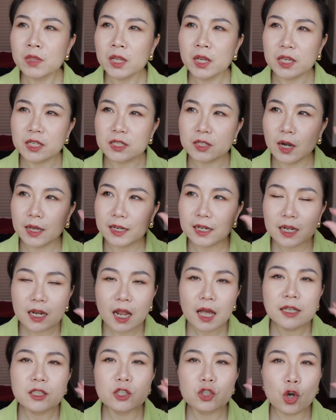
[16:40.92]
It's like a
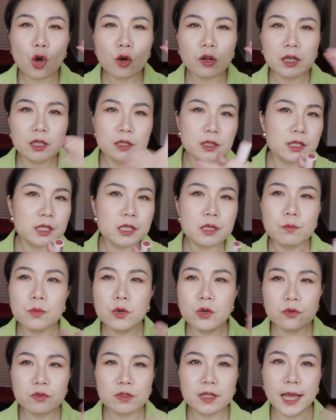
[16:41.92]
light chocolate
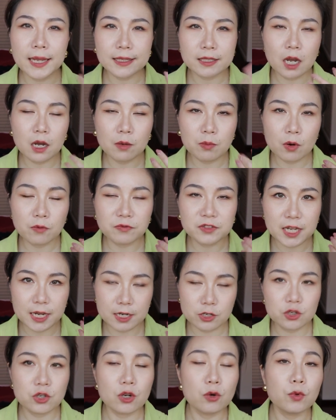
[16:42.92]
smooth, that type of
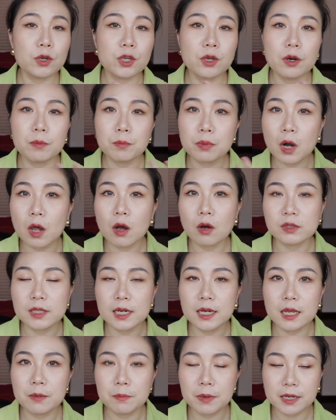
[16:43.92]
texture when you apply on the
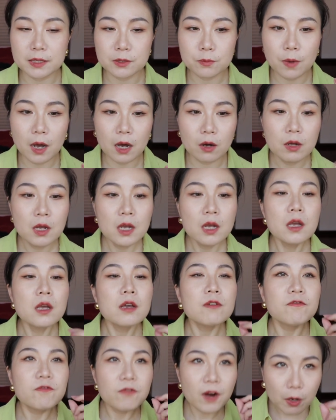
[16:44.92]
lip as well.
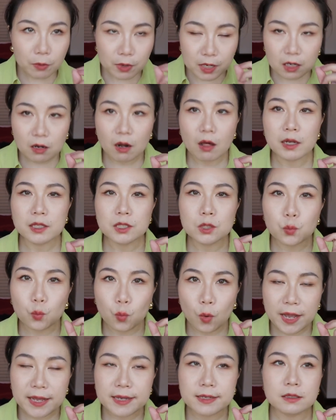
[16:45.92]
Very
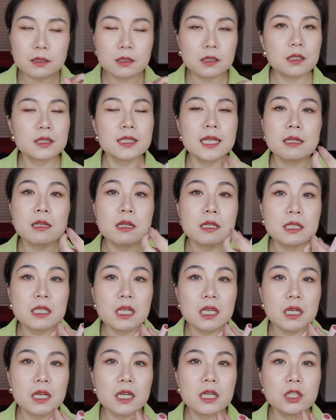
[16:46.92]
lightweight, doesn't
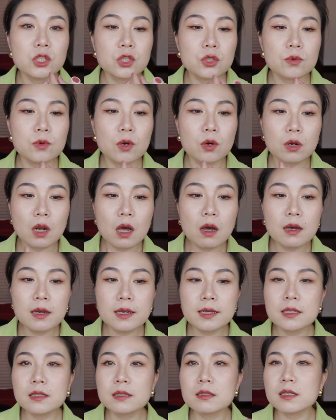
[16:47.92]
sink into your
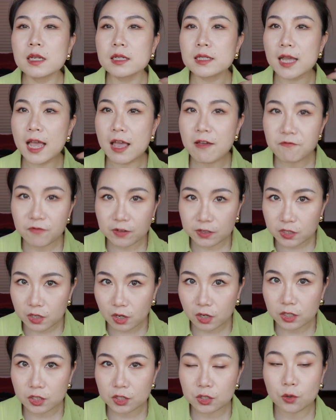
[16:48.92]
lines, doesn't
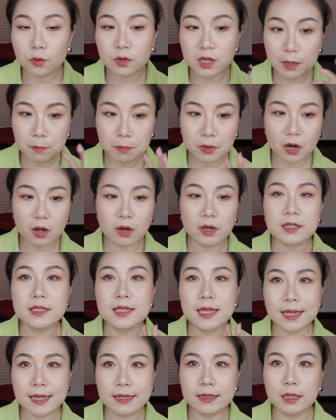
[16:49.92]
emphasize your lip lines
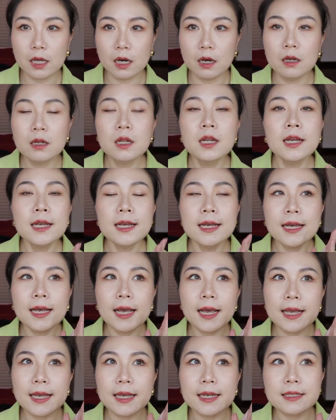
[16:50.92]
either.
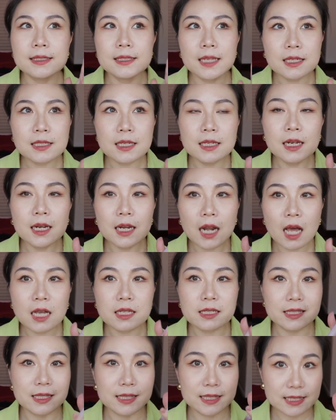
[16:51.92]
It doesn't
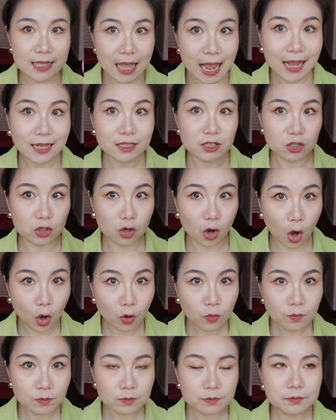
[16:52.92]
last that
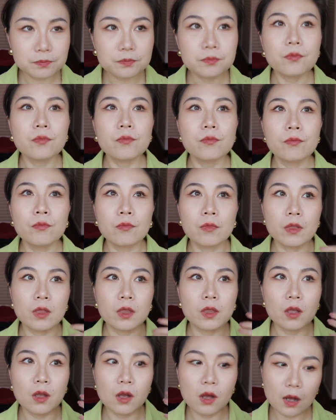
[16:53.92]
long.
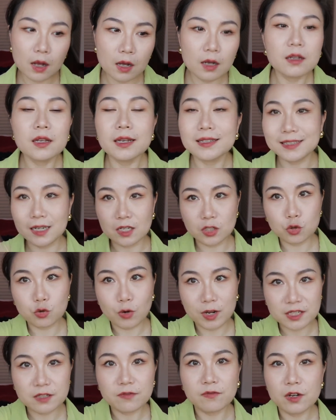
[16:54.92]
It does
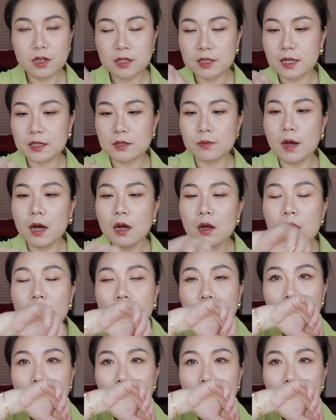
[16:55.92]
transfers as well,